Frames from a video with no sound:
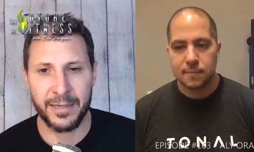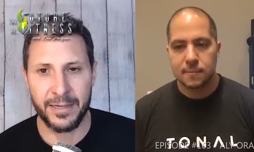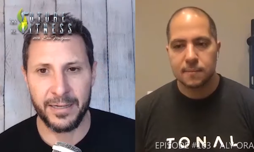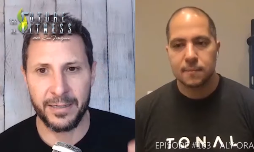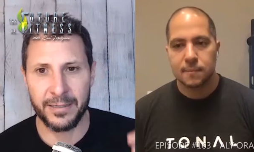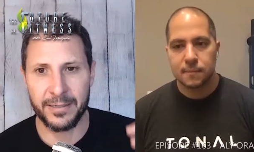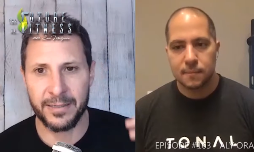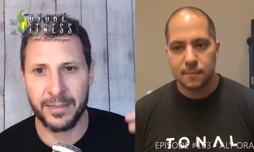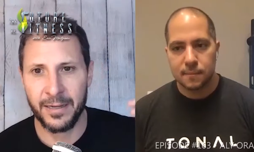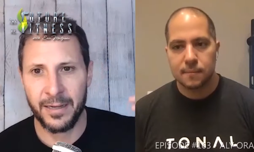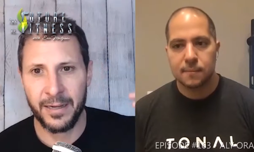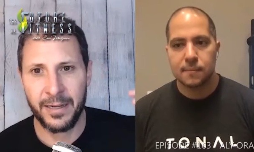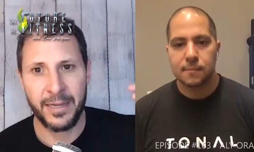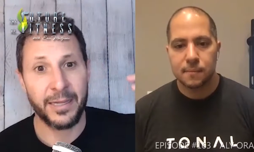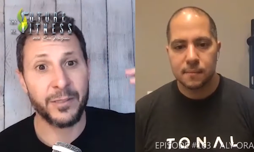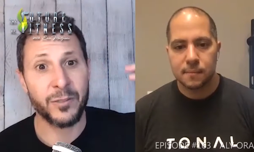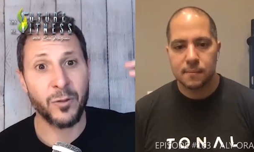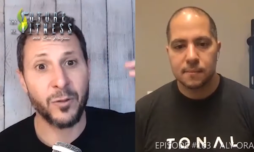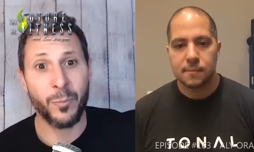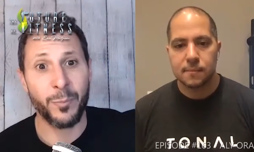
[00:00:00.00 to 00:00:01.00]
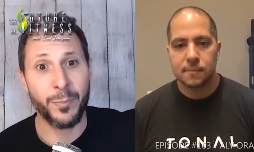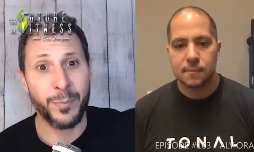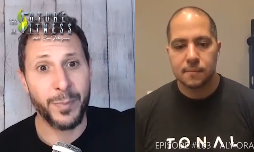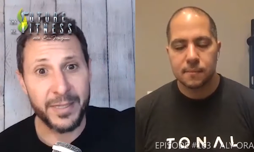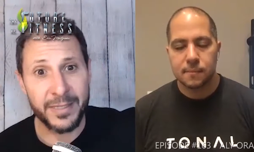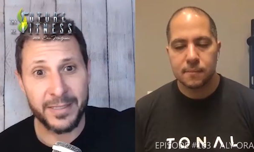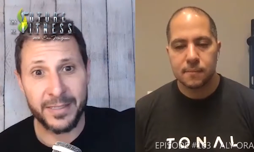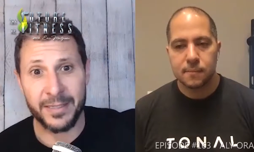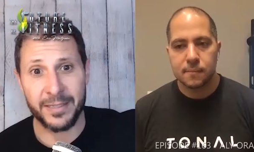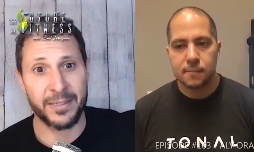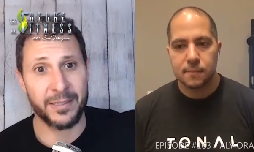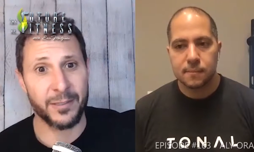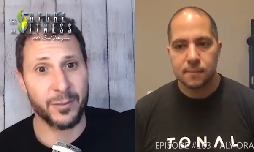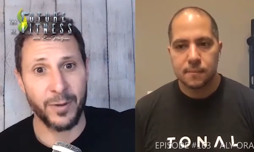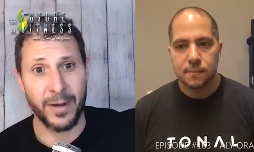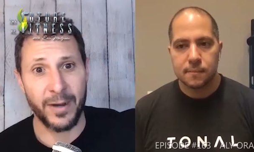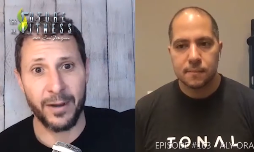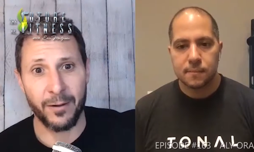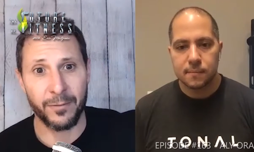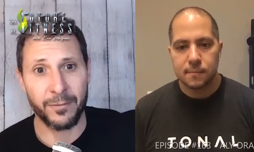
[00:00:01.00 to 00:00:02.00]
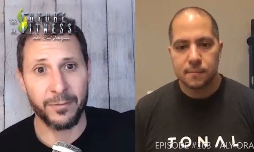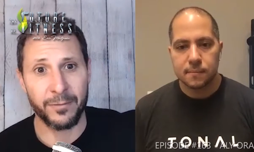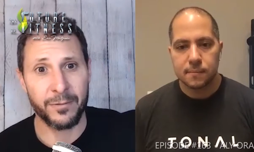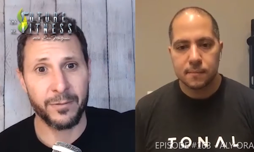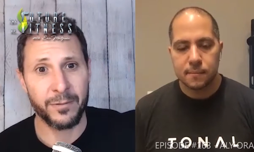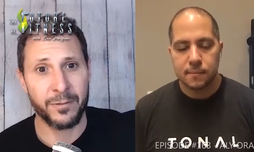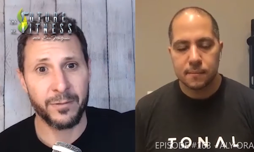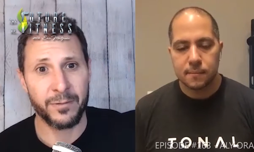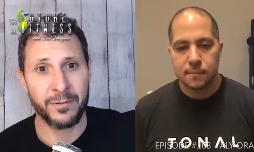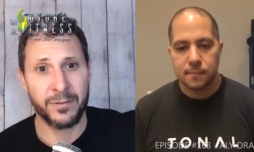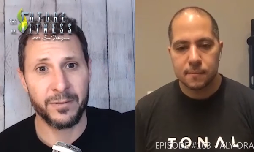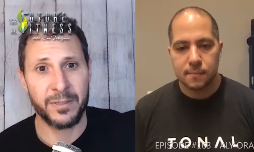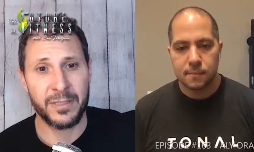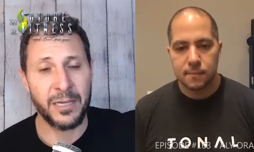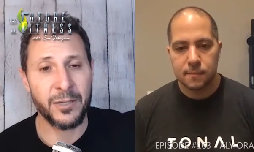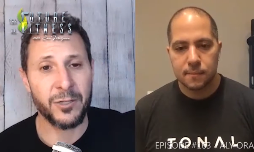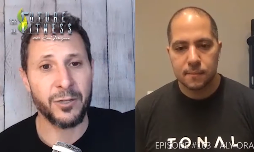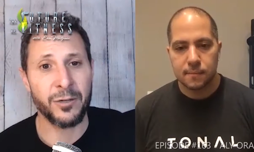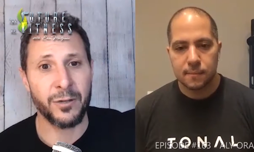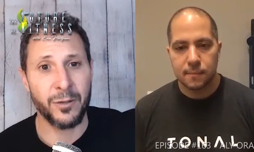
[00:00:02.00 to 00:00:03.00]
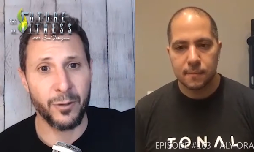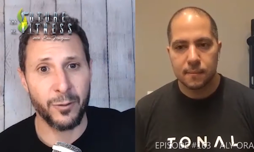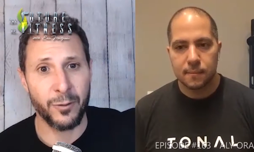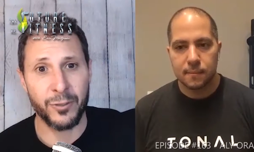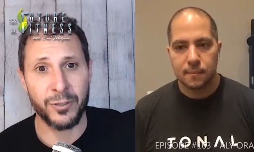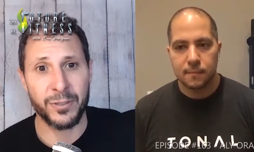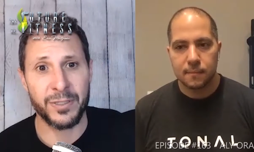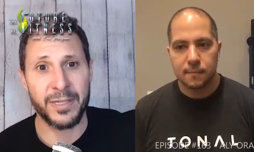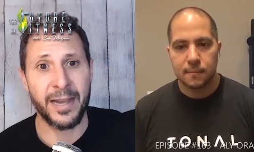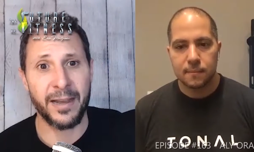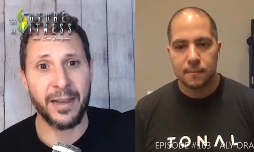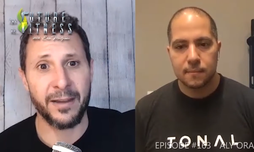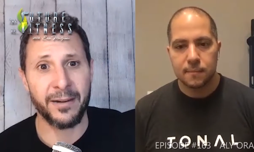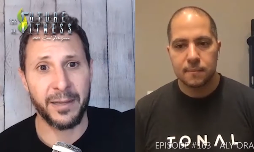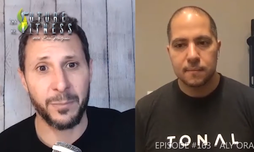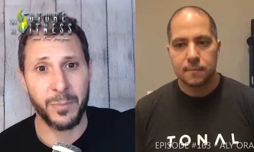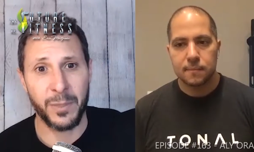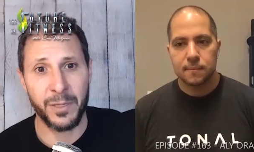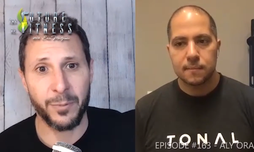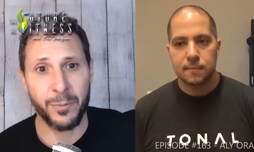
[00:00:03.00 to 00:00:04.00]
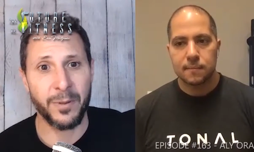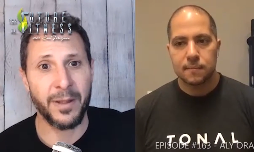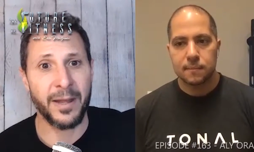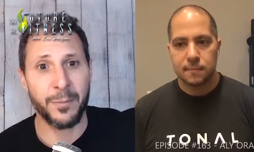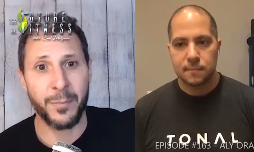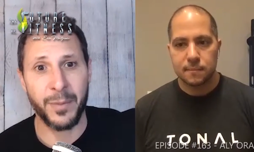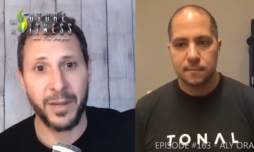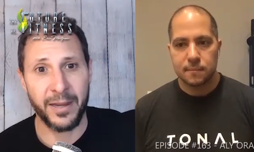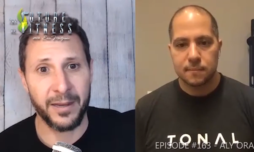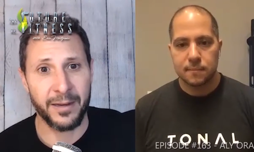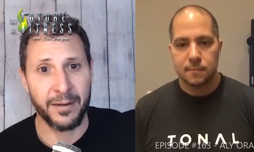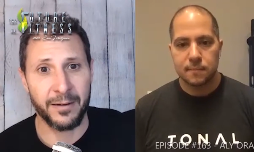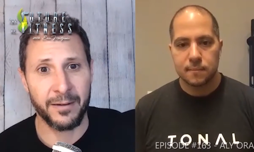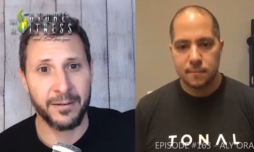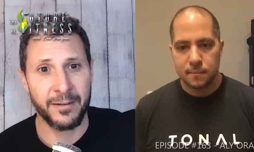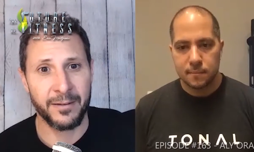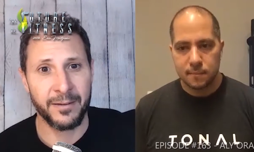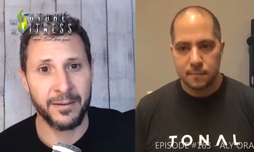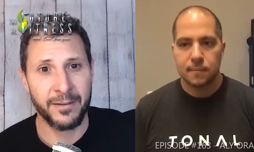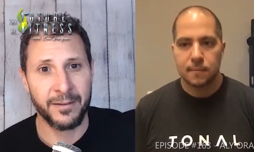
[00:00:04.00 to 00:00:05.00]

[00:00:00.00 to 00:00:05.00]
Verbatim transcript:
Speaker 1: X, and he's his whole business is around teaching coaches how to get people out of pain.